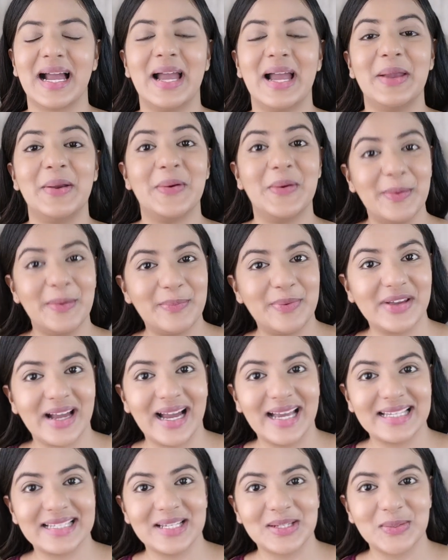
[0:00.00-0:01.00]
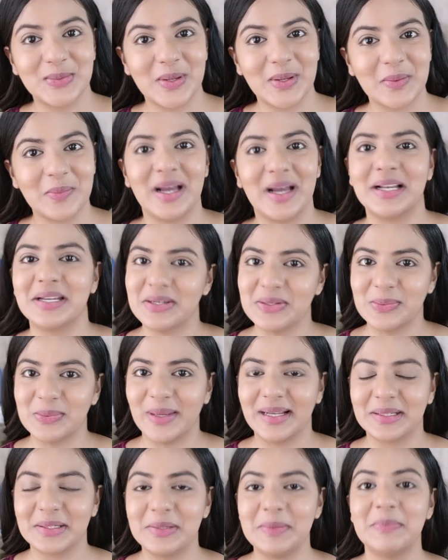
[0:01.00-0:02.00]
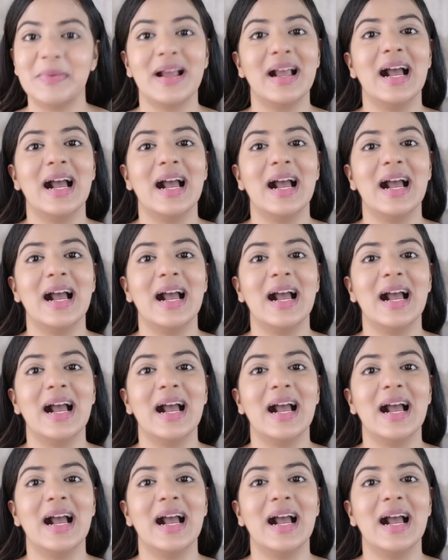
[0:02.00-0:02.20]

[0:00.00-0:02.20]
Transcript: I hope you guys are doing well and welcome.